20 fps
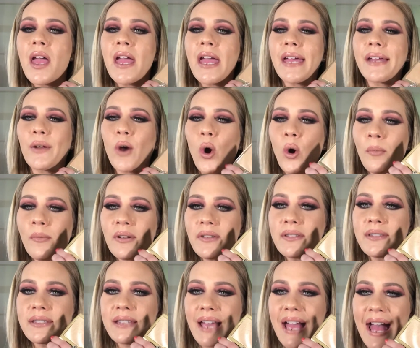it
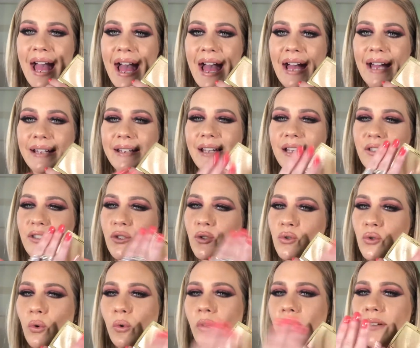almost had
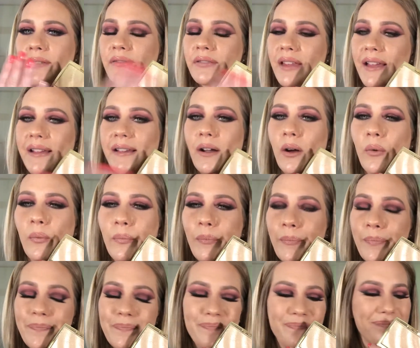sort of like a,
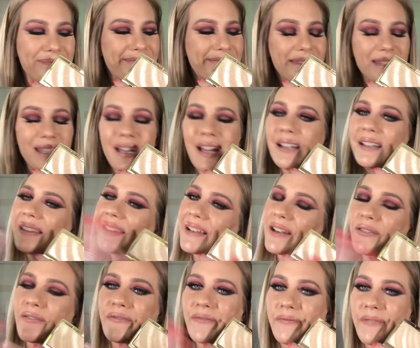kind of
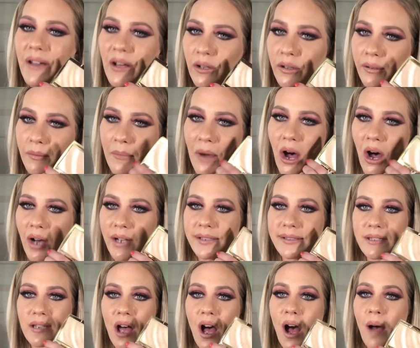like a film
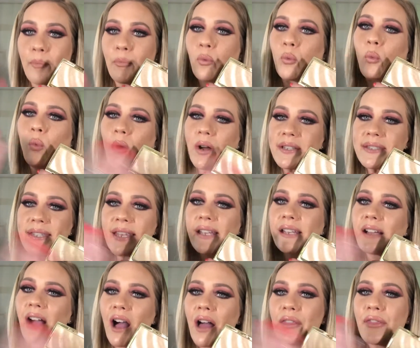on top. Once I
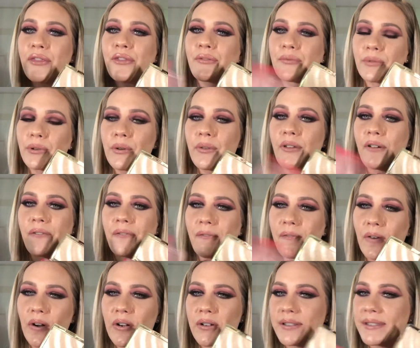got through the
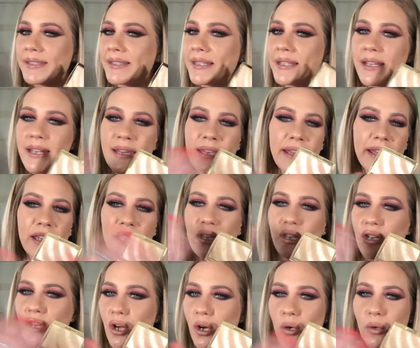first,
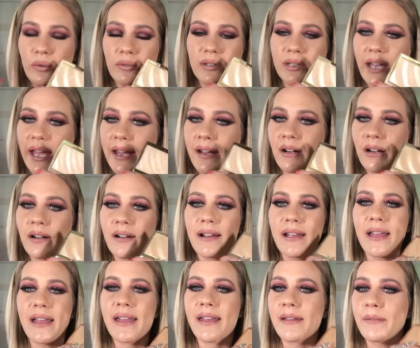layer,
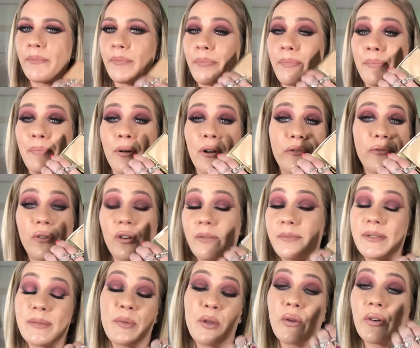it
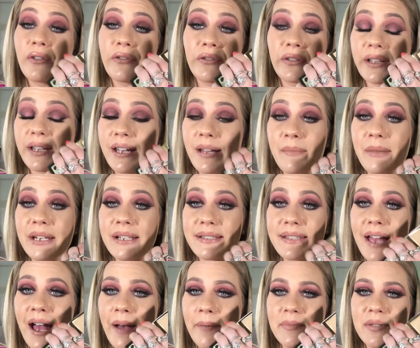performs beautifully. I mean,
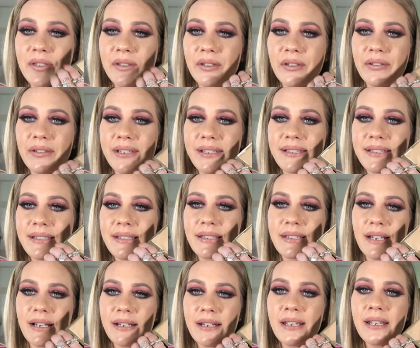it's absolutely
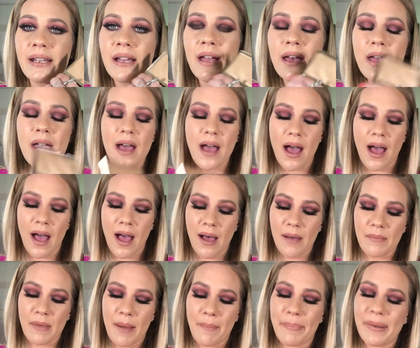stunning.
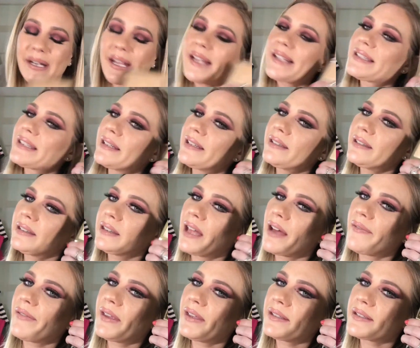But I didn't
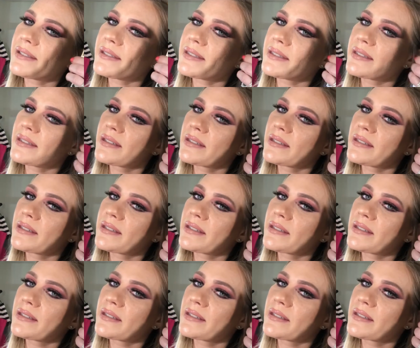love it